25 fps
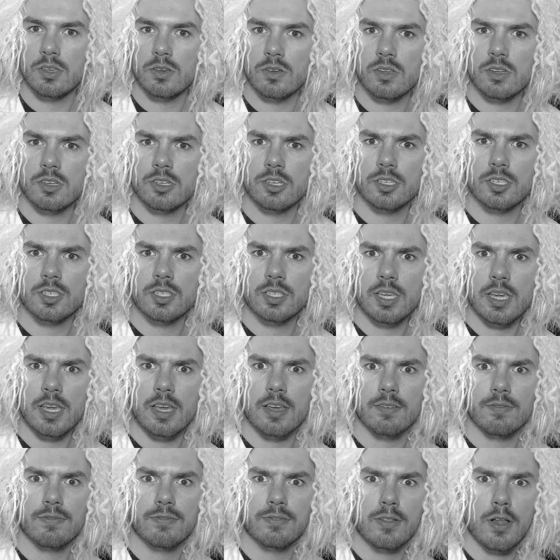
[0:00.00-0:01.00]
can just see it
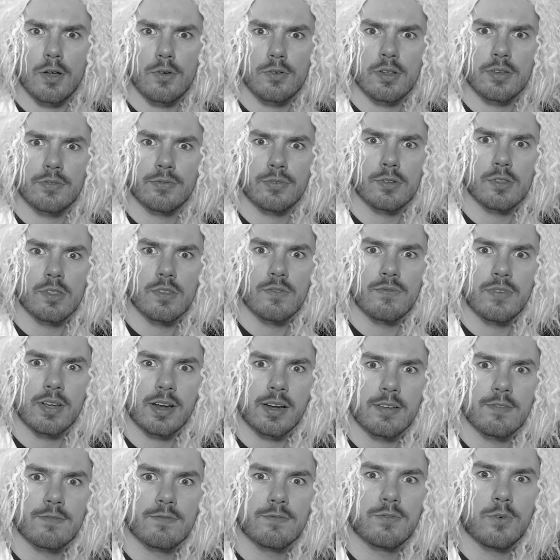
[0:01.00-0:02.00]
floating through the very
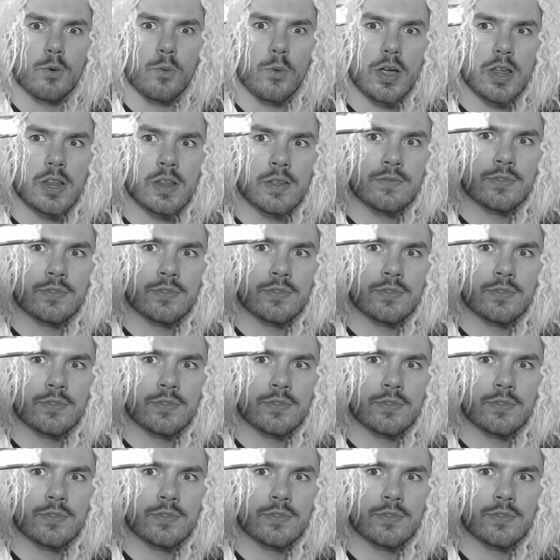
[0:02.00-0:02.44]
void of